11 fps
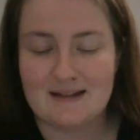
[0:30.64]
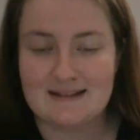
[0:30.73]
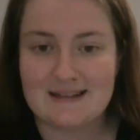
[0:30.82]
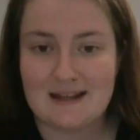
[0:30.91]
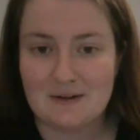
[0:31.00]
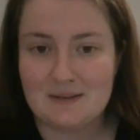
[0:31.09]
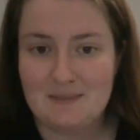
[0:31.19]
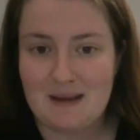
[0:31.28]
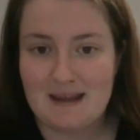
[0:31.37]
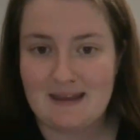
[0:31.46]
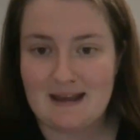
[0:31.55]
unsettled
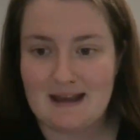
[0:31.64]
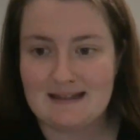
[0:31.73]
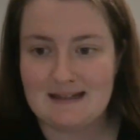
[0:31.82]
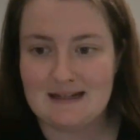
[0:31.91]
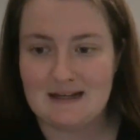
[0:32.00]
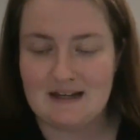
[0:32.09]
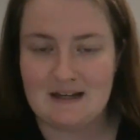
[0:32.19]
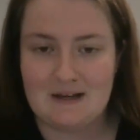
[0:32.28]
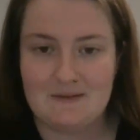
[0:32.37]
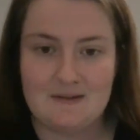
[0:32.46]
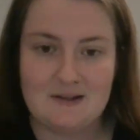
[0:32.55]
by the idea
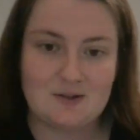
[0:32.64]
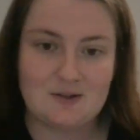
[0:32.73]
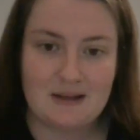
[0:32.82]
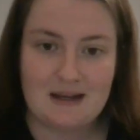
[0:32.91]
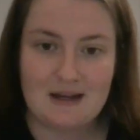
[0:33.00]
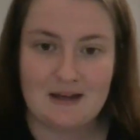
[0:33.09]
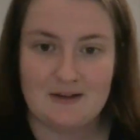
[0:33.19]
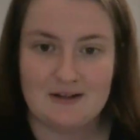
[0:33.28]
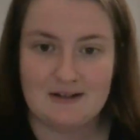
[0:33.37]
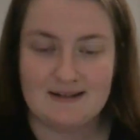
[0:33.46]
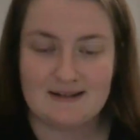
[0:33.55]
of controlling
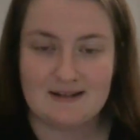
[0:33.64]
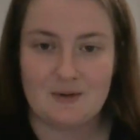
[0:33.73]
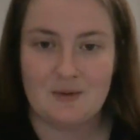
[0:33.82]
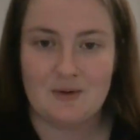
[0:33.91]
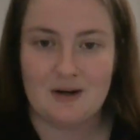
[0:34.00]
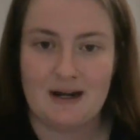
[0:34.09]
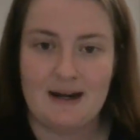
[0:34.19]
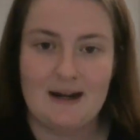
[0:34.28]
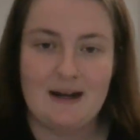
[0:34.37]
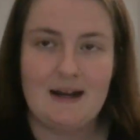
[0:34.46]
others or